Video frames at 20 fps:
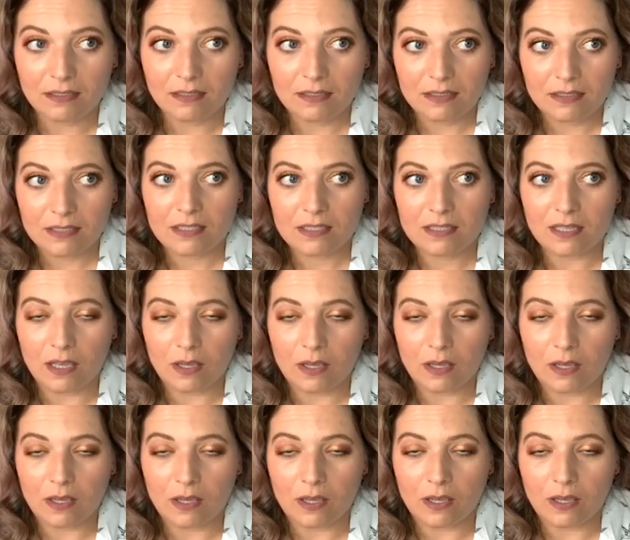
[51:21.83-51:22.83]

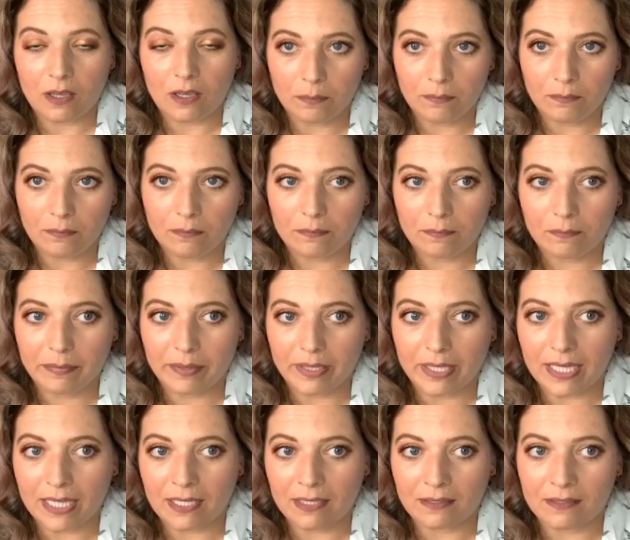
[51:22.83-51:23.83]
so
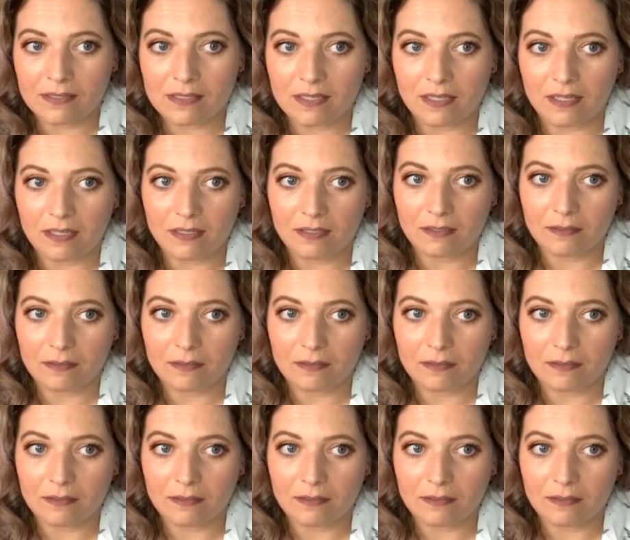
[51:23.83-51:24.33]
began to